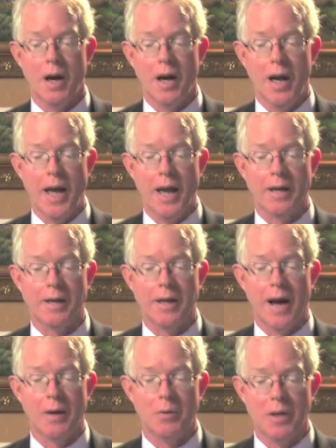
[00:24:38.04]
And
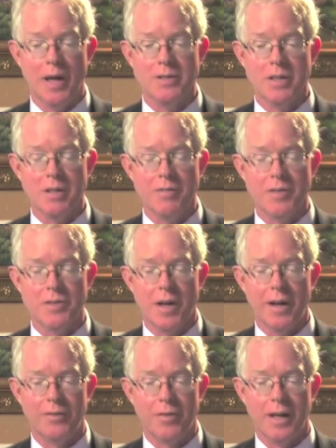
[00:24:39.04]
I would like to
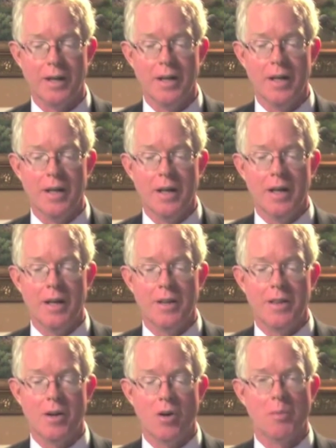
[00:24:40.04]
emphasize that
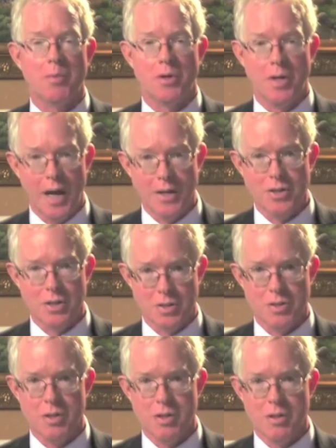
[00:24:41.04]
there are
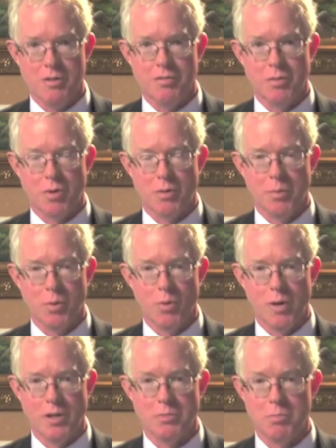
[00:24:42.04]
protections for
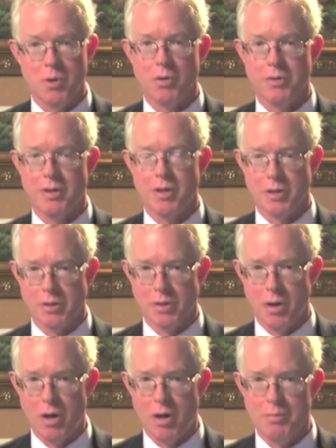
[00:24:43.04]
employees built into the
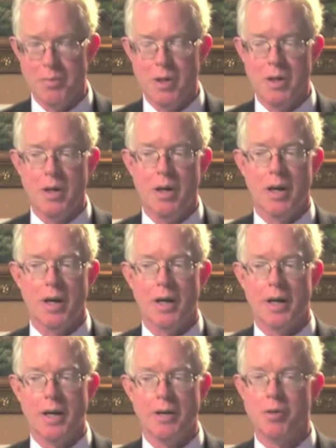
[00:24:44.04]
law.
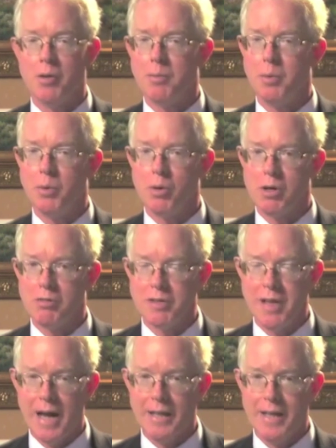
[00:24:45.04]
If your employer
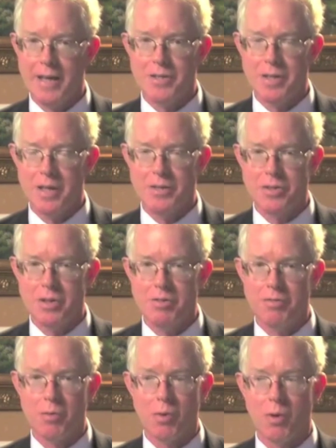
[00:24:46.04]
retaliates against
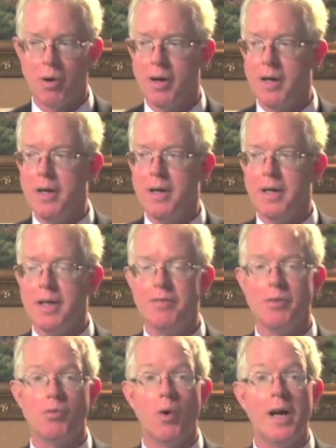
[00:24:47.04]
you for
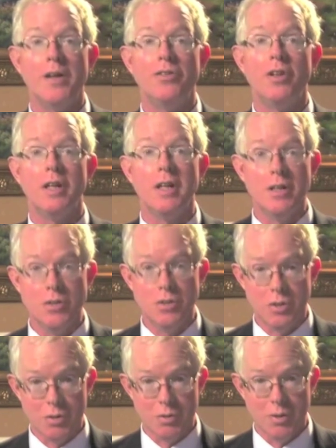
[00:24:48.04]
even raising the
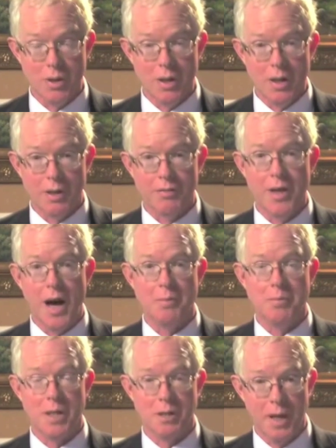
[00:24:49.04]
issue of
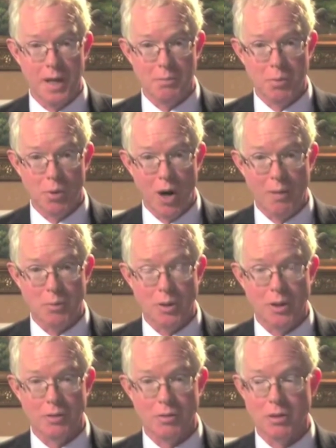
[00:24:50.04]
not being paid
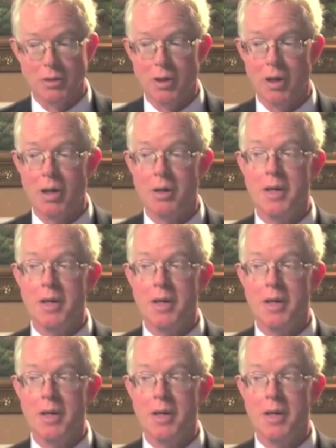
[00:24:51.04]
properly under the law,